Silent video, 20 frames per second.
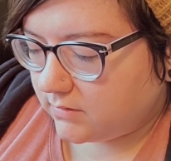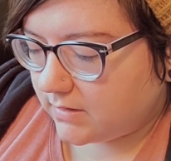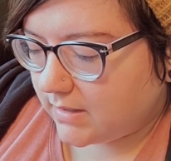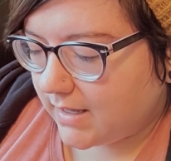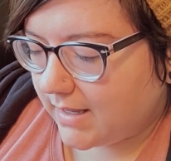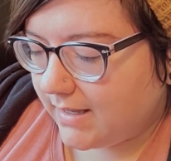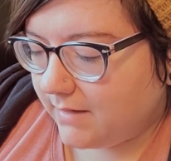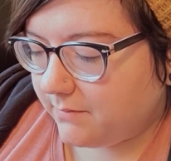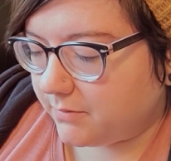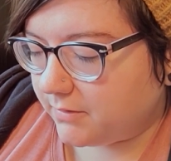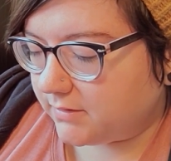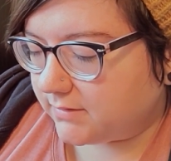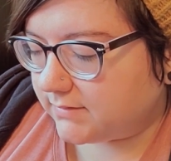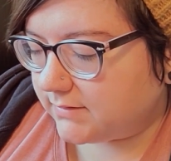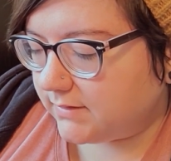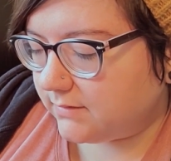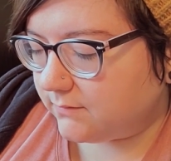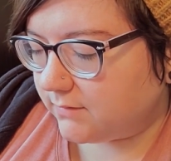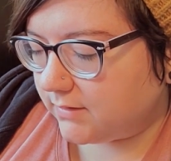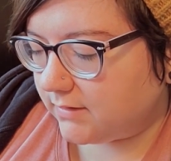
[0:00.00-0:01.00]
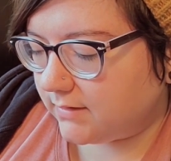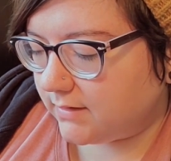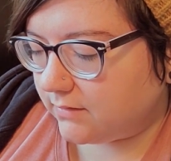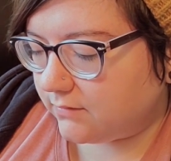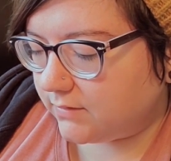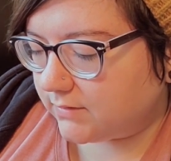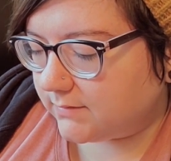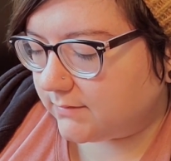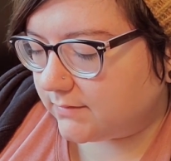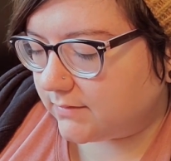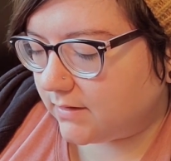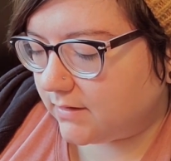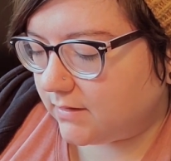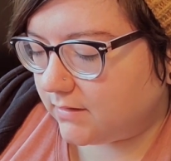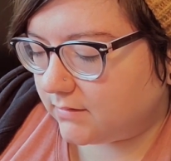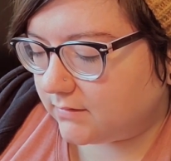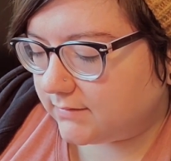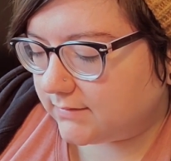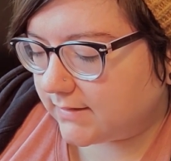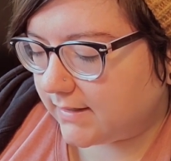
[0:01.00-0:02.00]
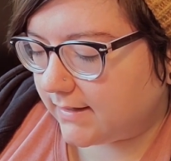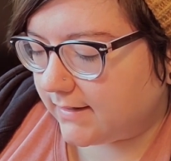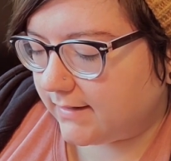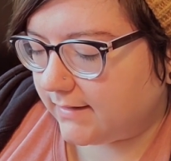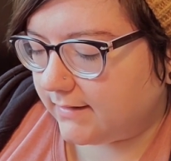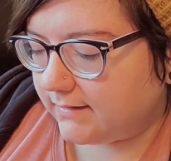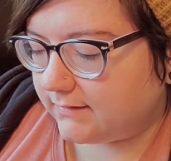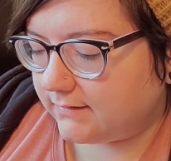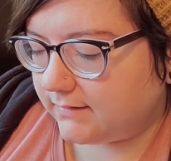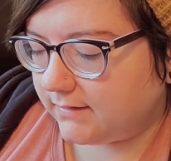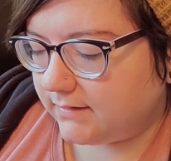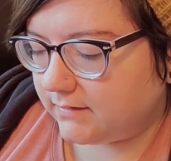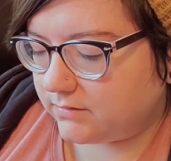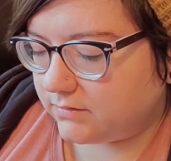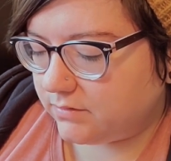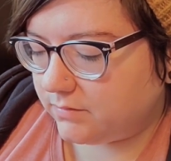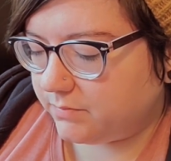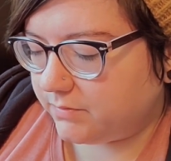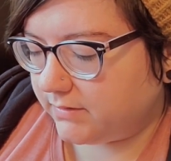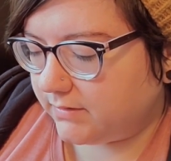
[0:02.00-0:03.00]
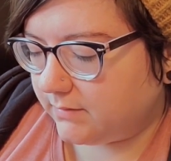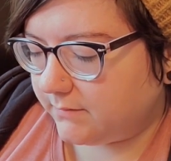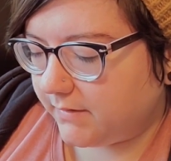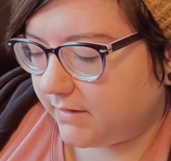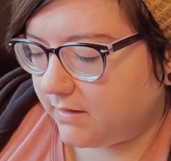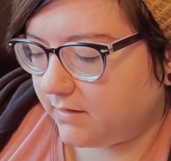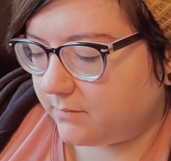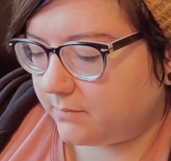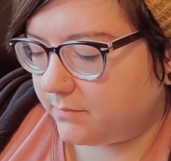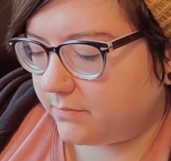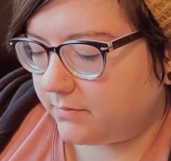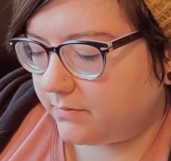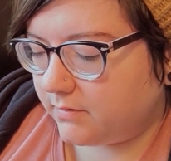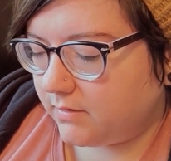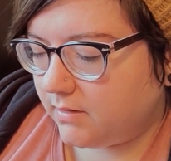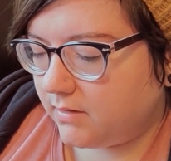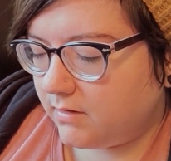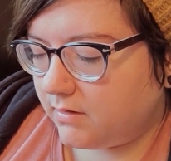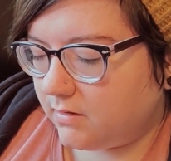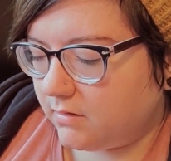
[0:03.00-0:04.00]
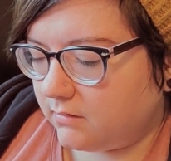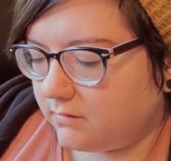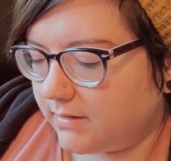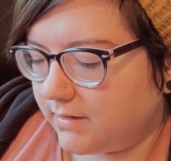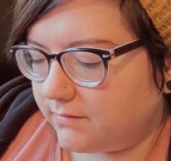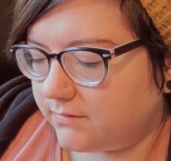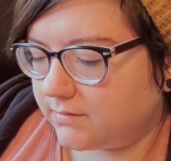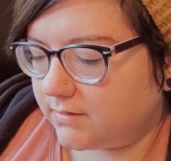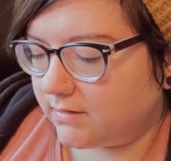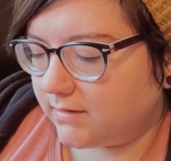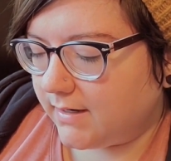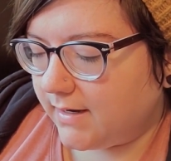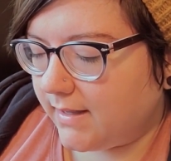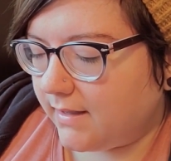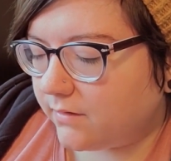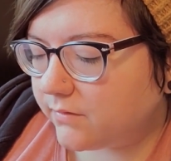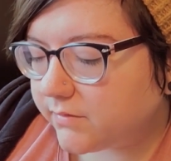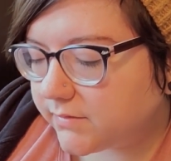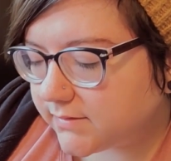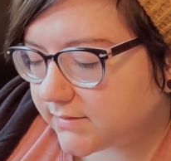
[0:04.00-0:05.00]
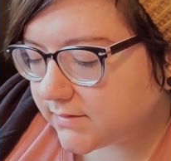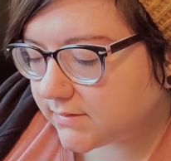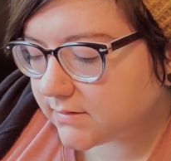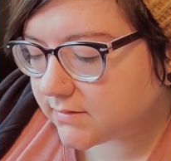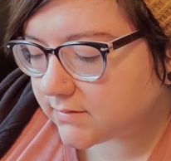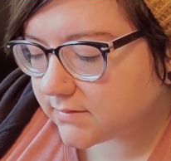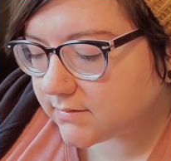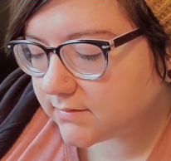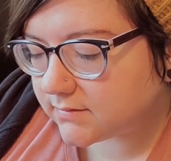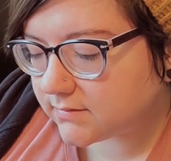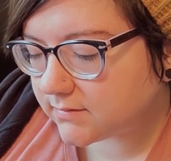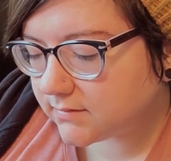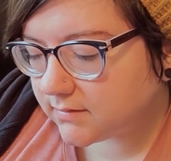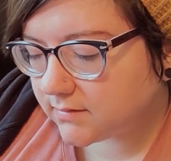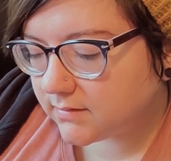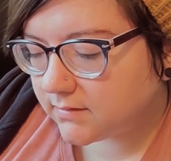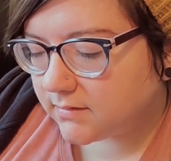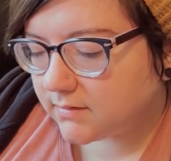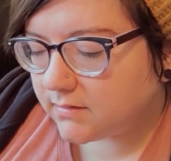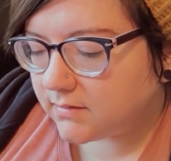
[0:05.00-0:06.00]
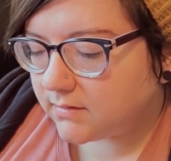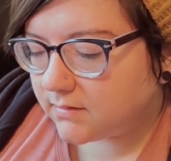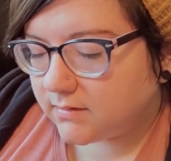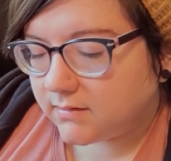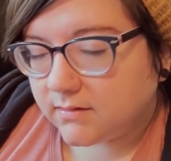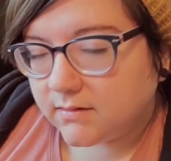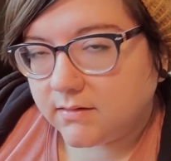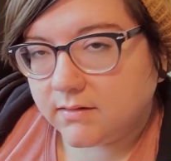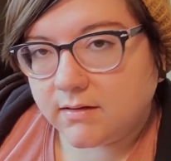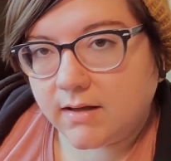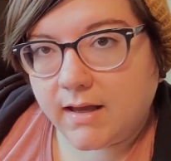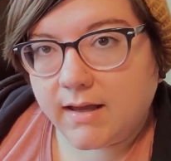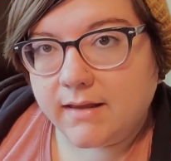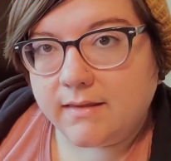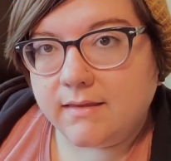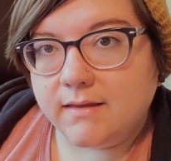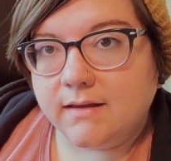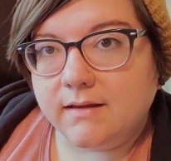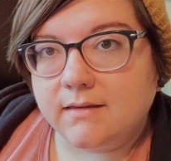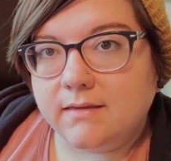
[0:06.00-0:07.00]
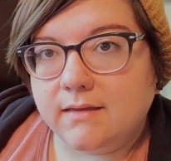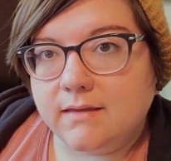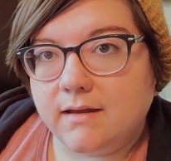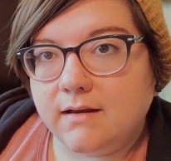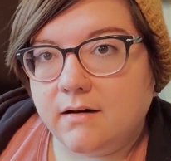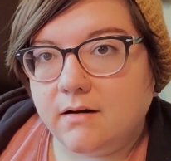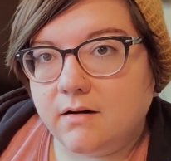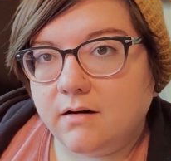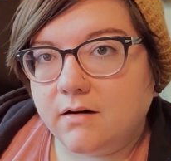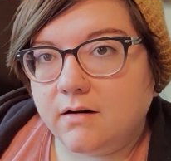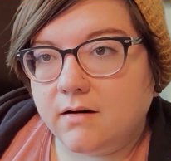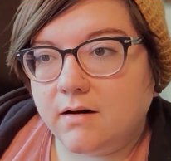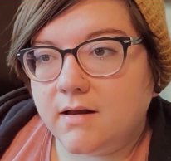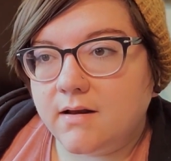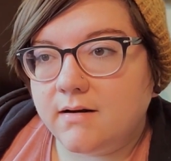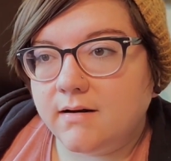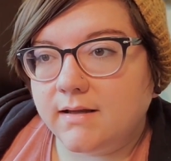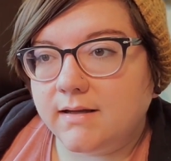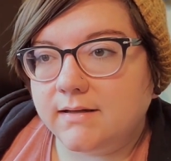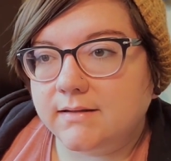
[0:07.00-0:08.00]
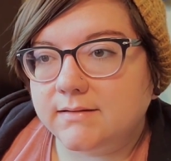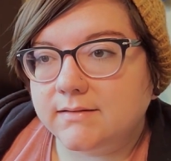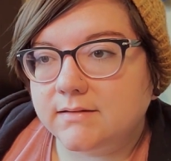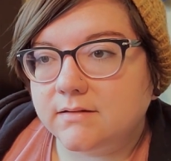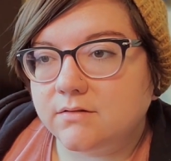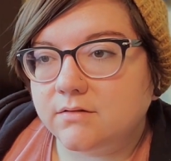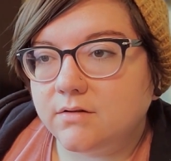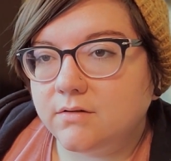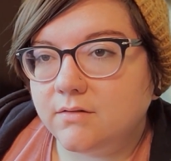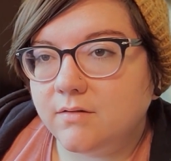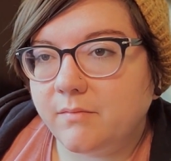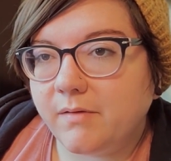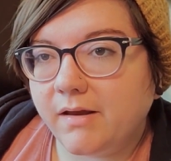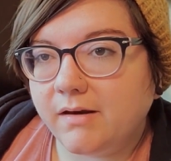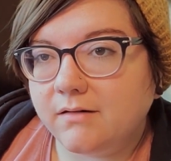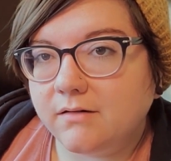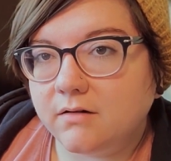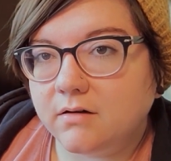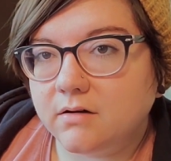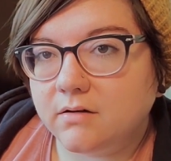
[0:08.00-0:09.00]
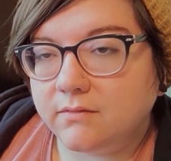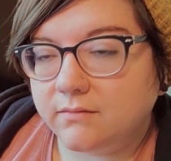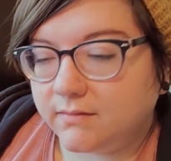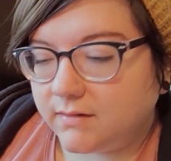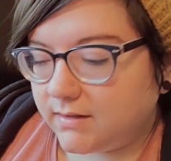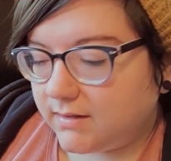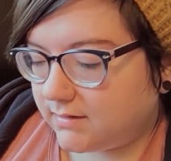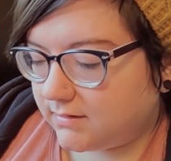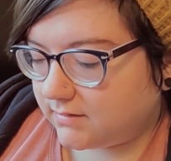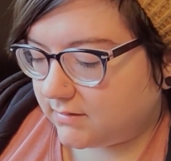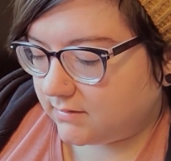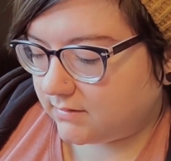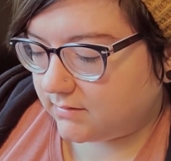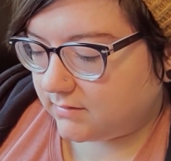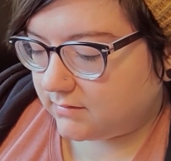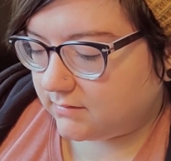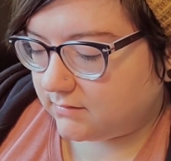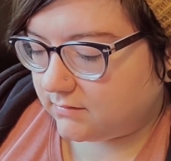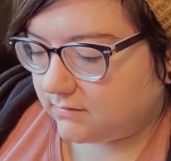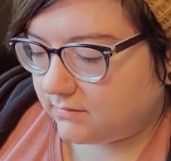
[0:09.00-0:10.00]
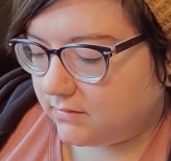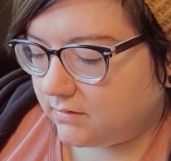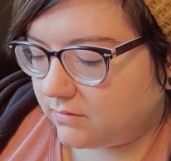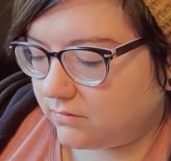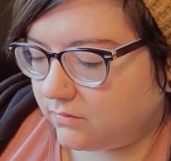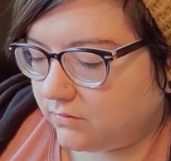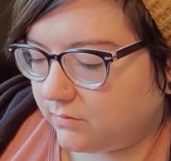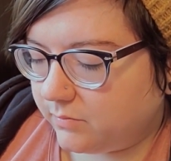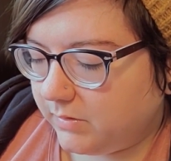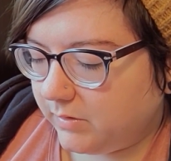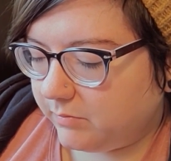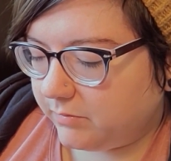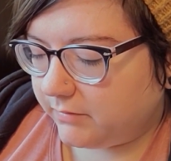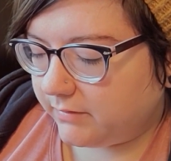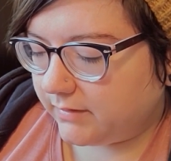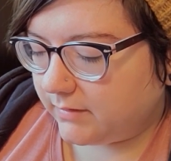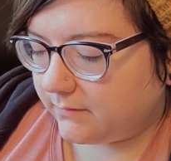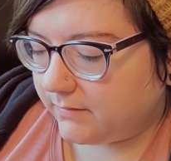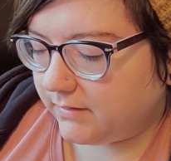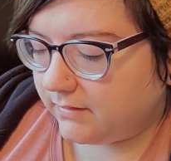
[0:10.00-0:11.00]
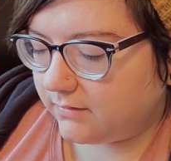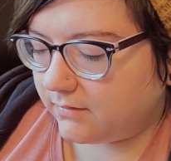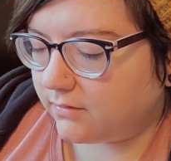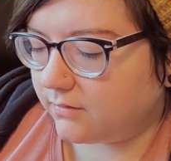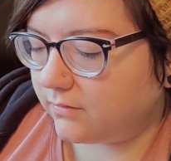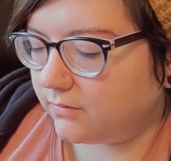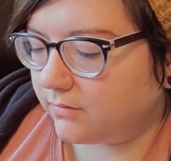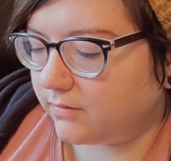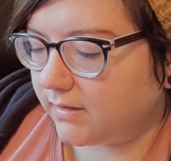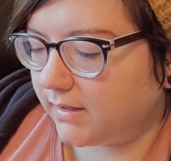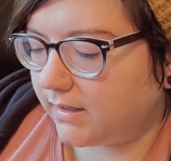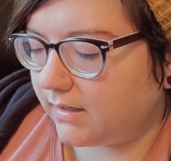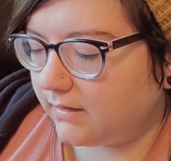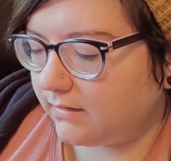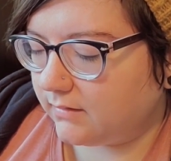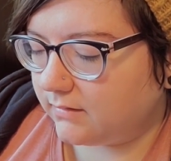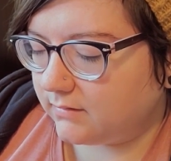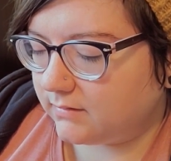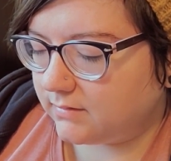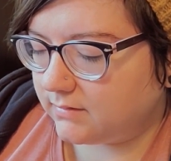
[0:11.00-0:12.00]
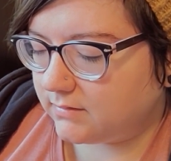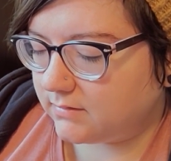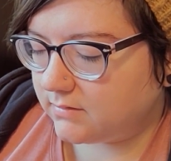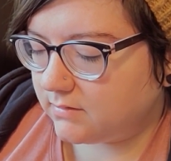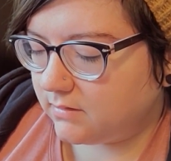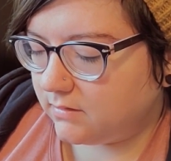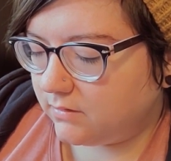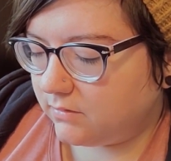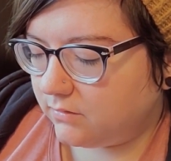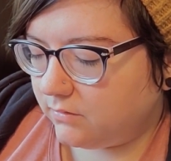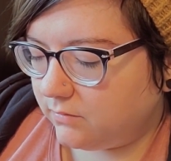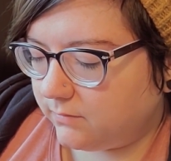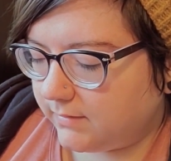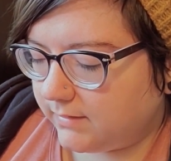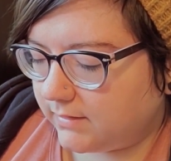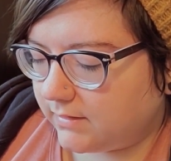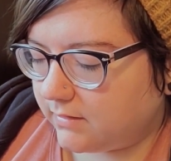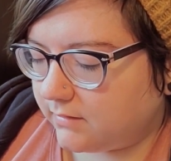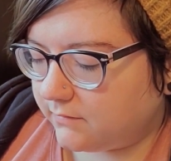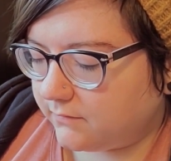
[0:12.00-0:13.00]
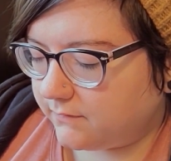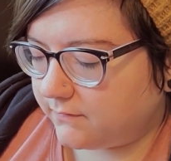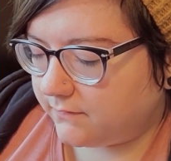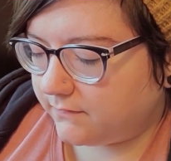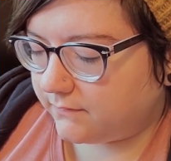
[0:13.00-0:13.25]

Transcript: I personally really like Christmas cards. I like to put them up around our house. I think they're a nice little reminder of, like, the cool people that we know and who we love.